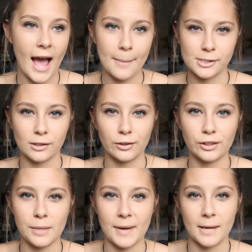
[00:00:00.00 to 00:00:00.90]

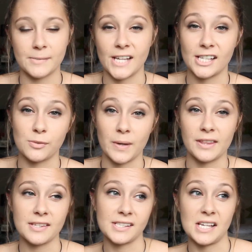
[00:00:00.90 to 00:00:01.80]
absolutely been obsessed
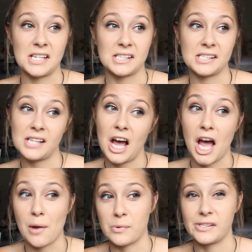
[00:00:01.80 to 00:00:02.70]
with since
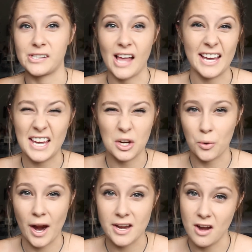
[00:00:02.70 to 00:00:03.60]
I was like in
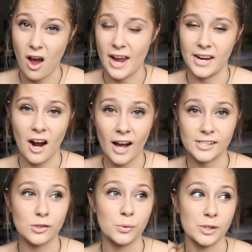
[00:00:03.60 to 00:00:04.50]
grade 9 in high
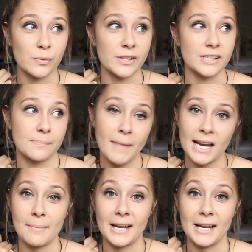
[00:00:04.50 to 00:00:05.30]
school, which was many